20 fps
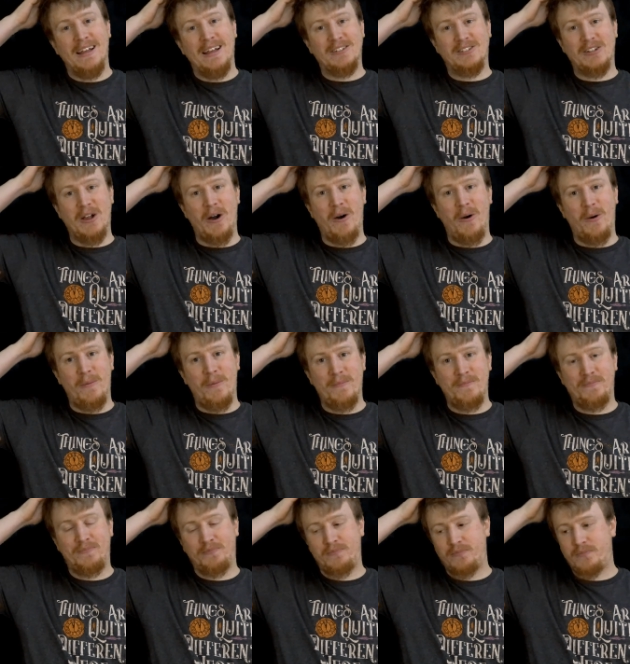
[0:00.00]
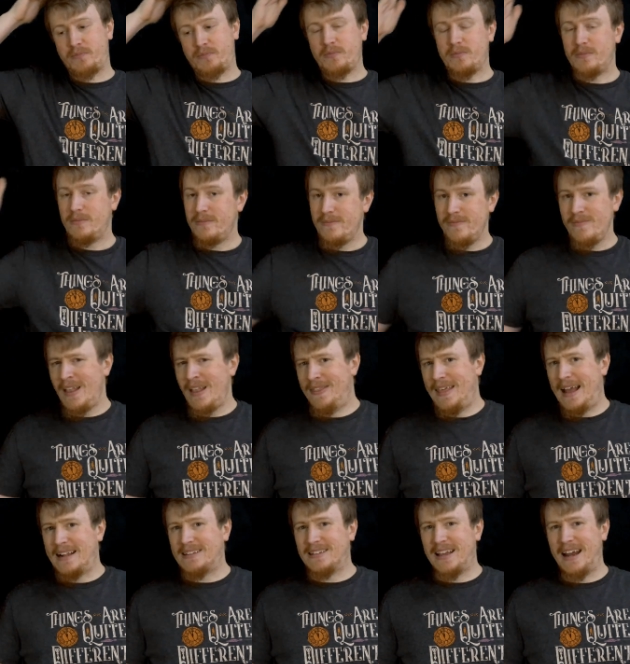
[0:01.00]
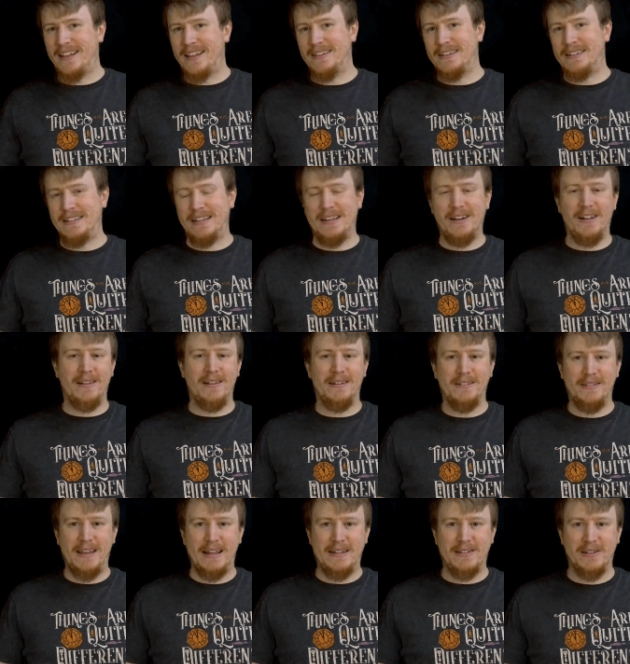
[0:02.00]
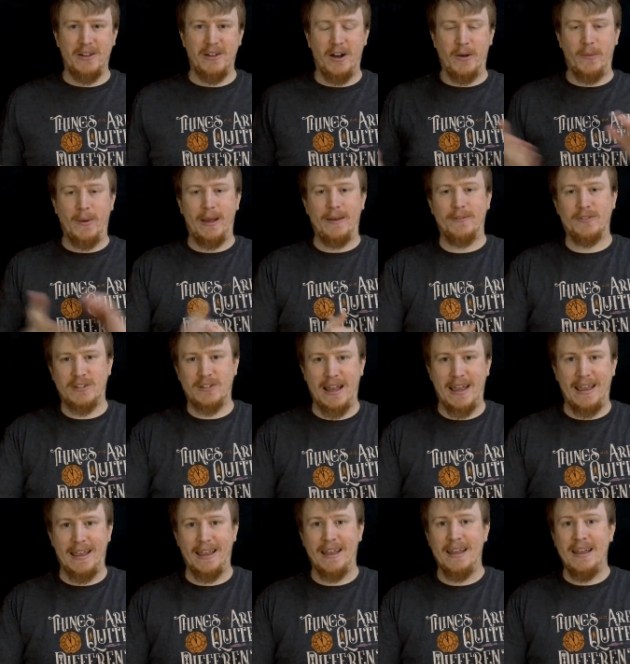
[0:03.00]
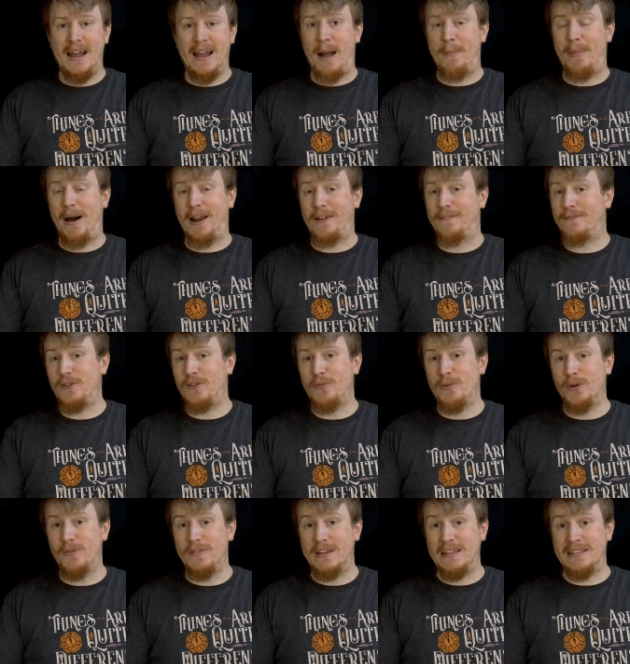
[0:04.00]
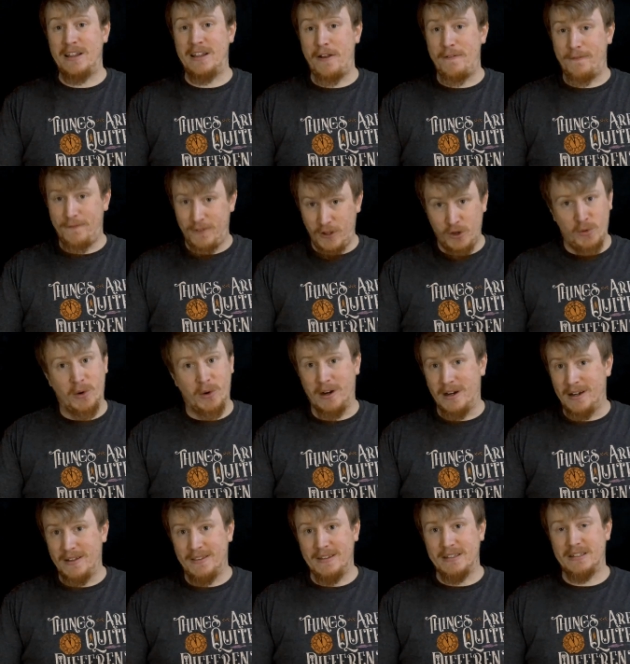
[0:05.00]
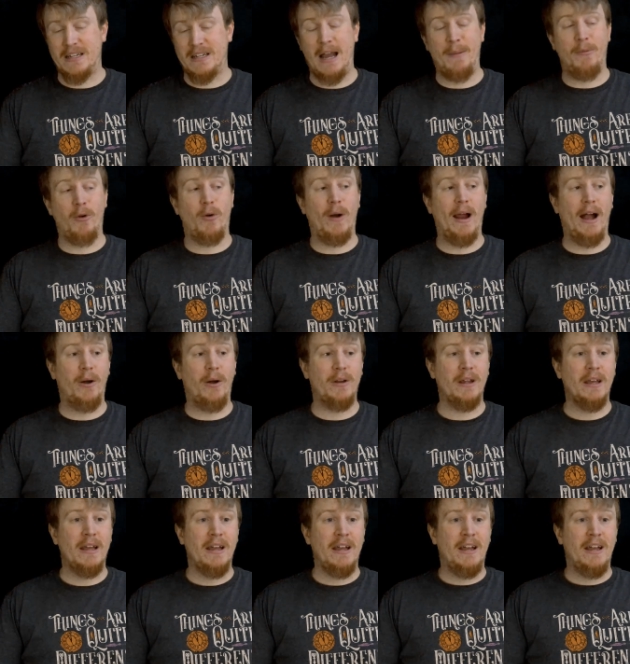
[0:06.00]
So that's kind of the deal. That's a long way of saying I bought a few movies fewer this time around,